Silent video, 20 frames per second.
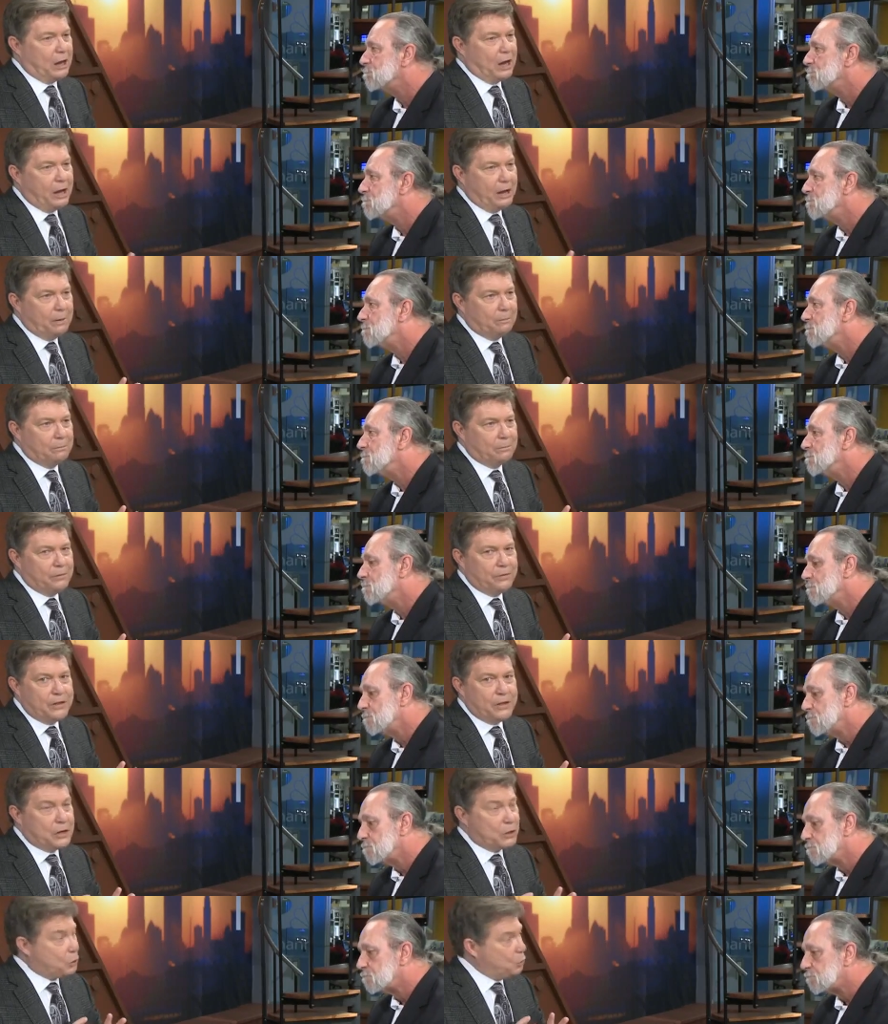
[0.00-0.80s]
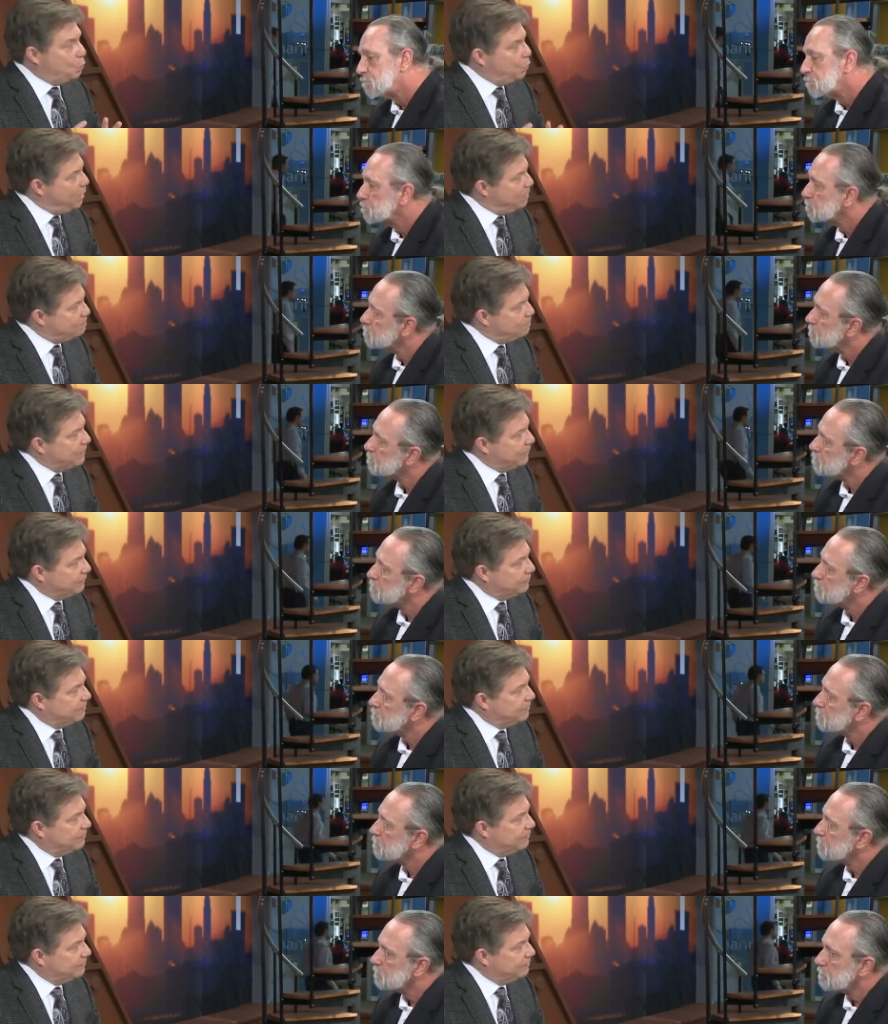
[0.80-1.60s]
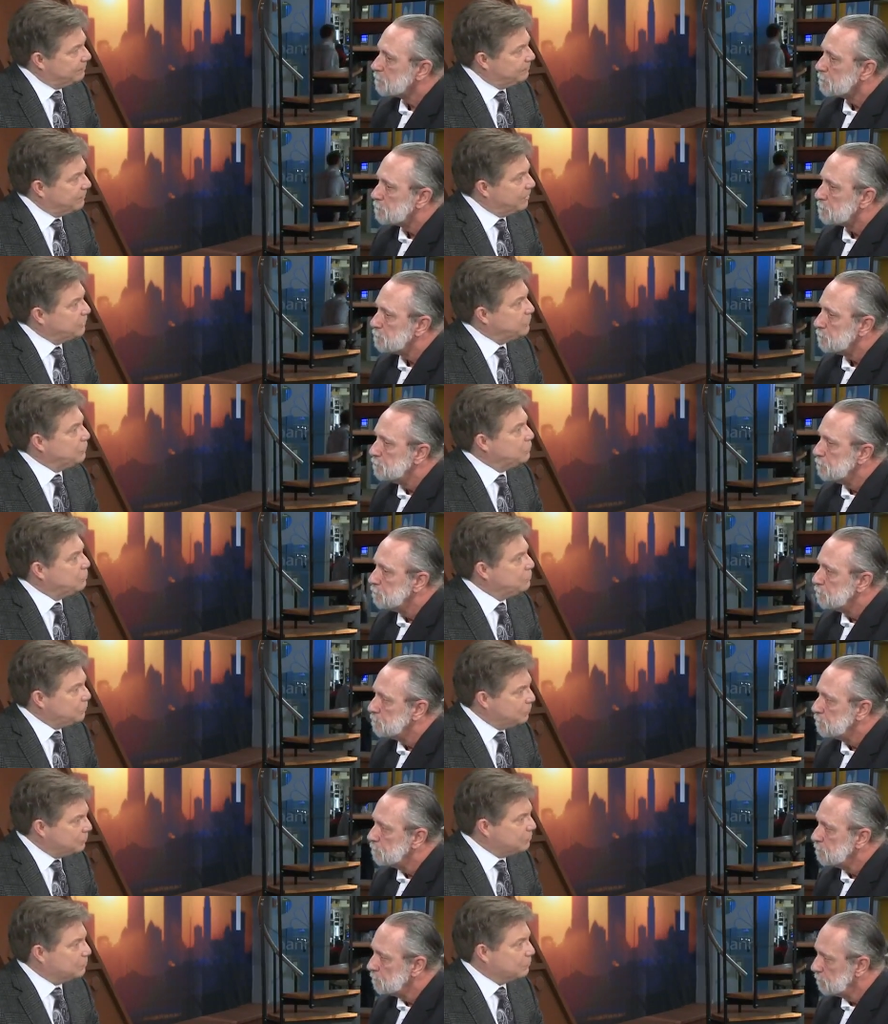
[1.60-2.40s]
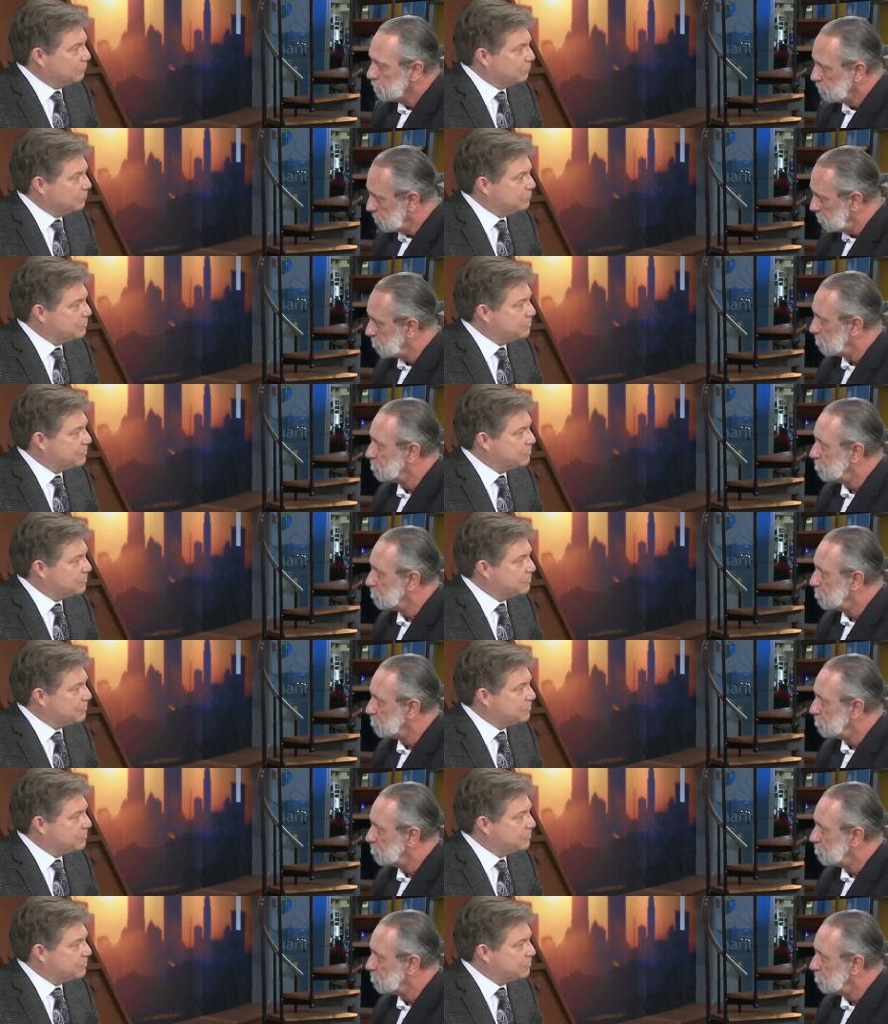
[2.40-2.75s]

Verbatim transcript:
Speaker 1: um, the equipment that you use mm